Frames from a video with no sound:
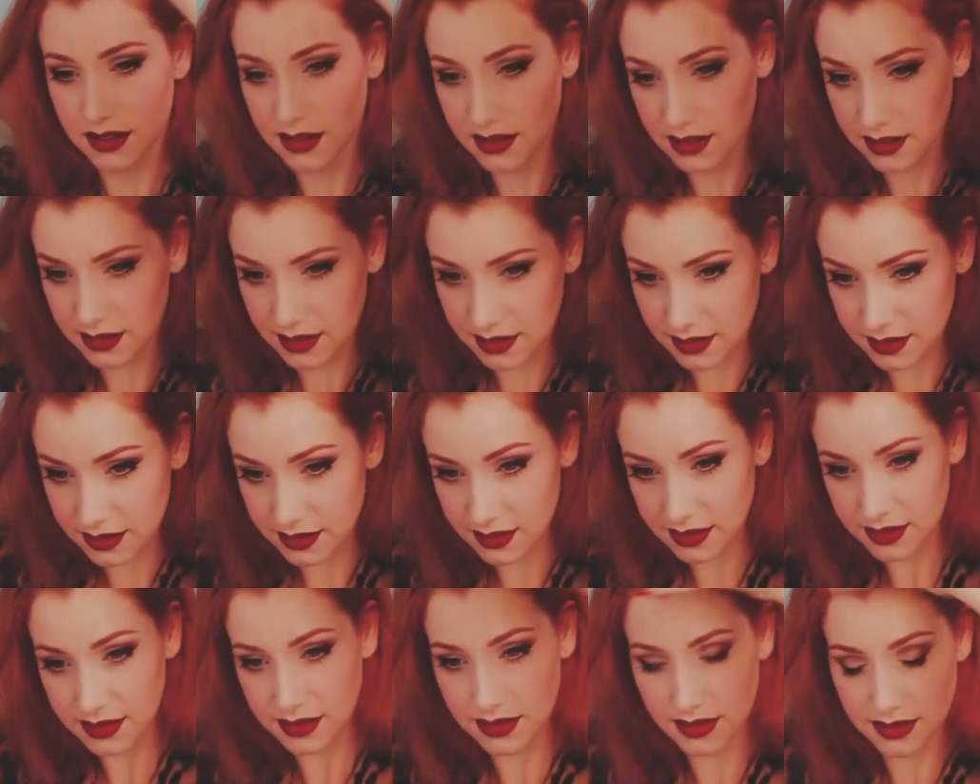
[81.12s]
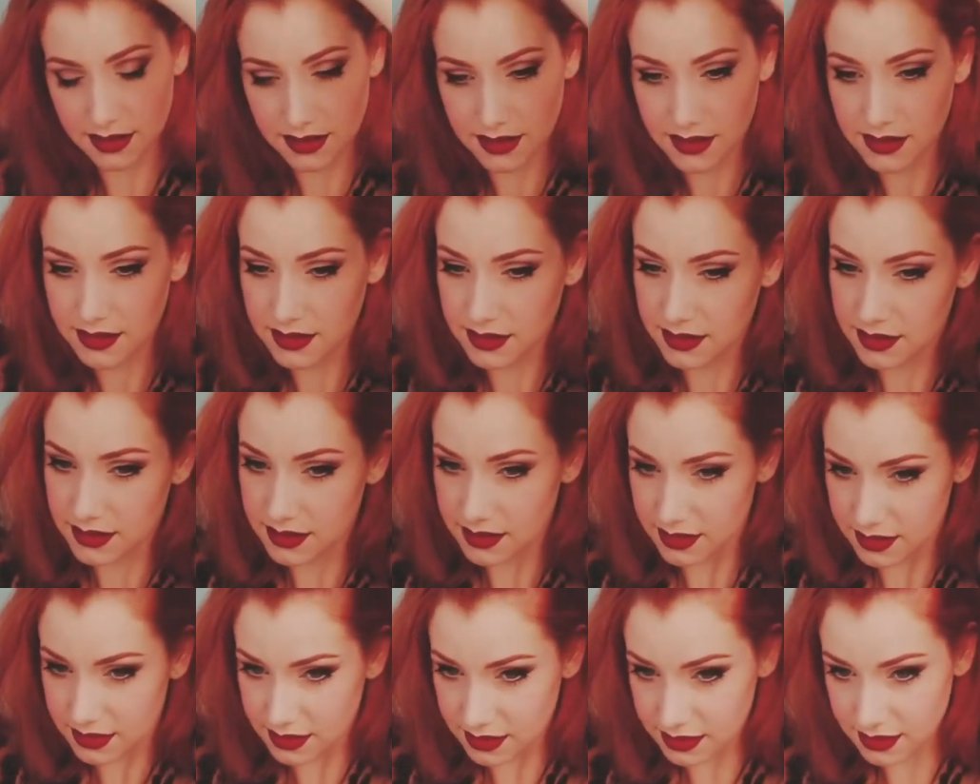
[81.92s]

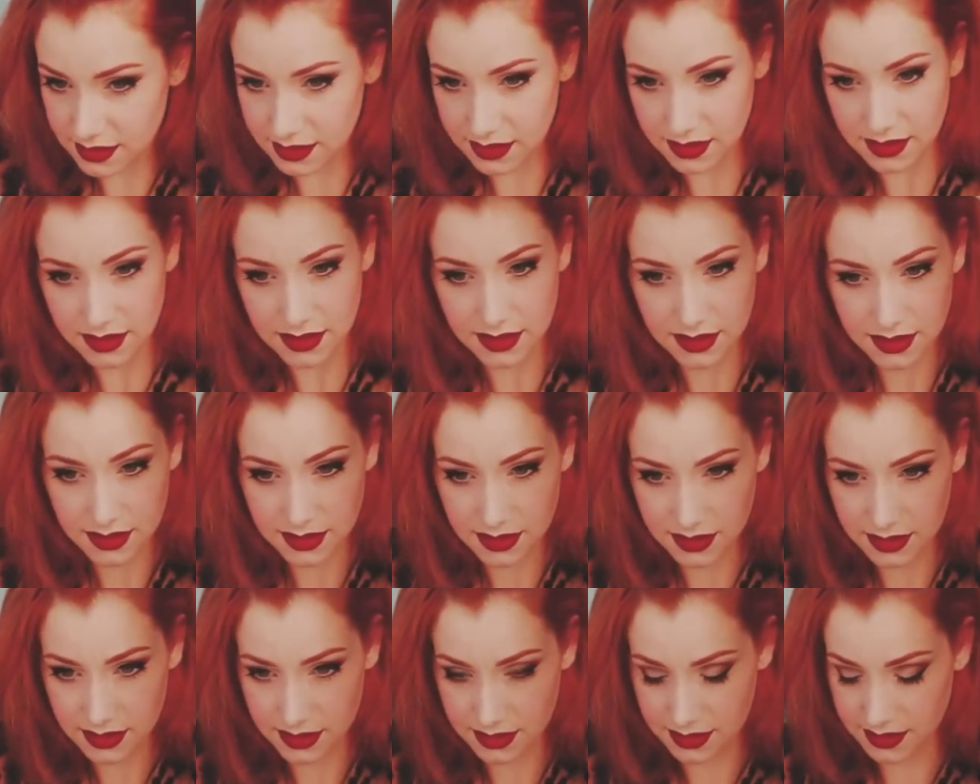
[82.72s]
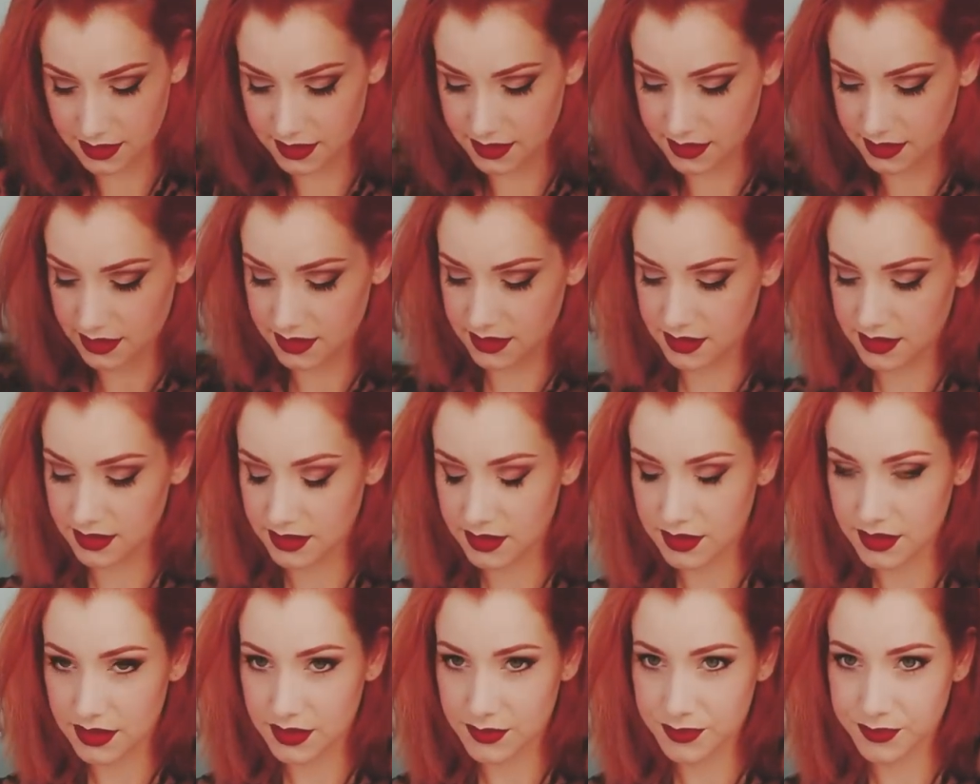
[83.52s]

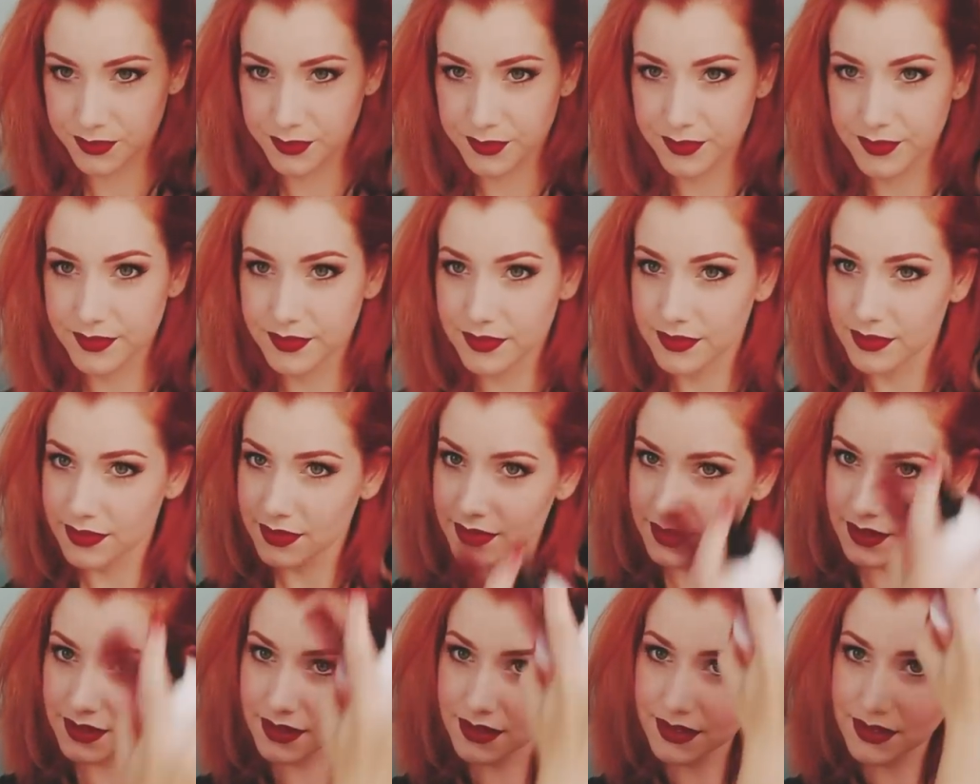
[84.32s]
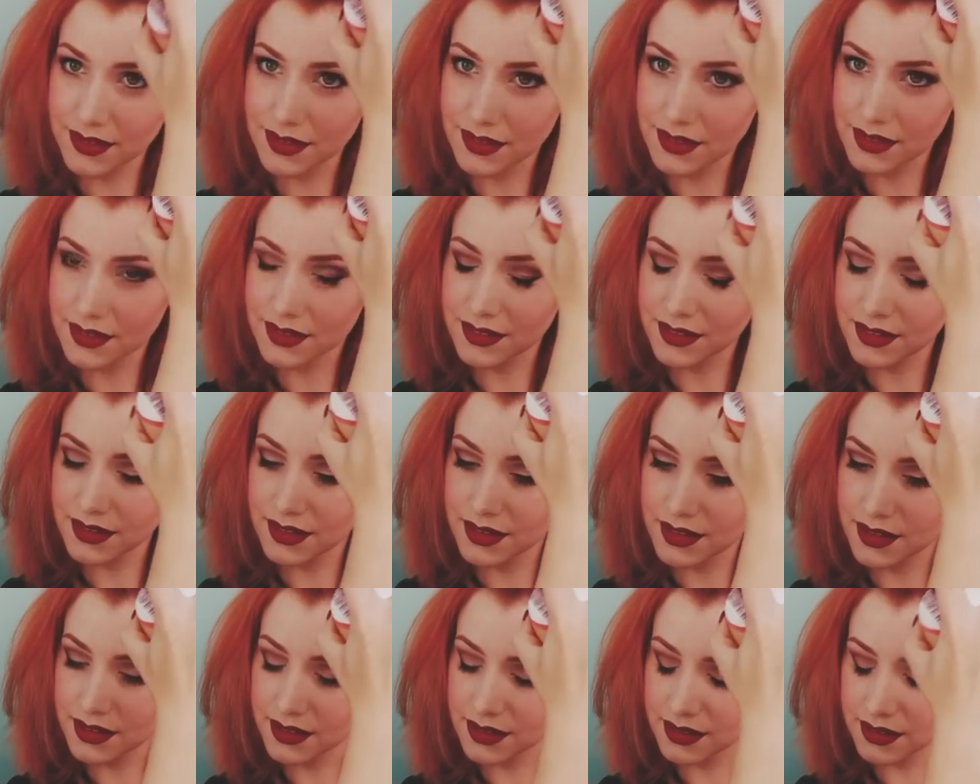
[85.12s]

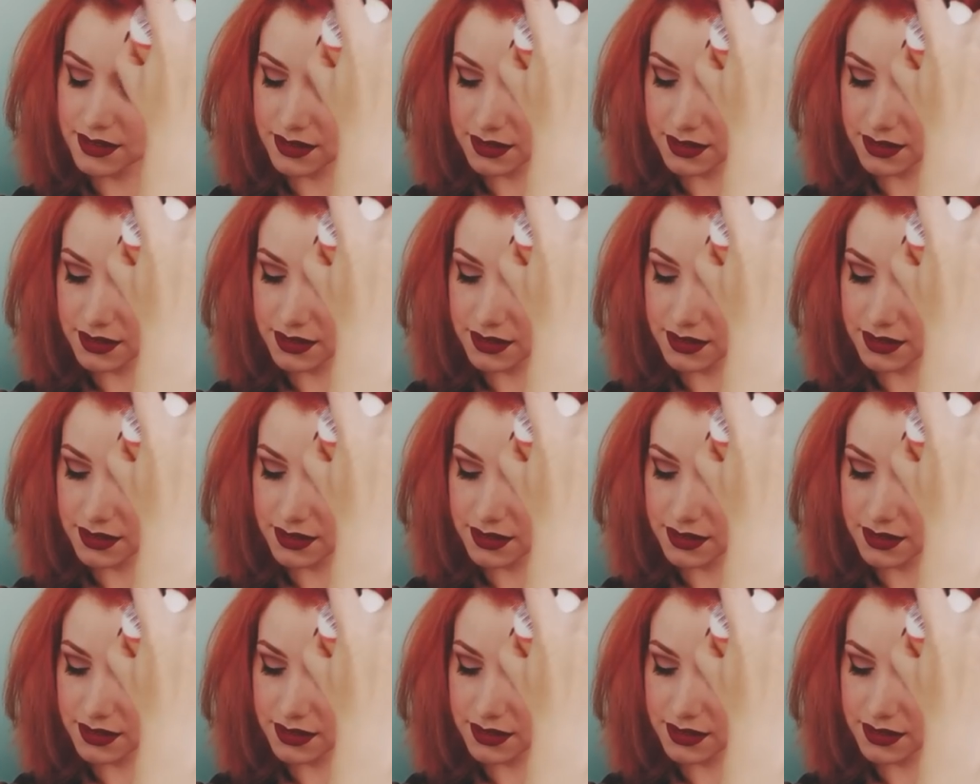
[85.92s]
(no one is talking)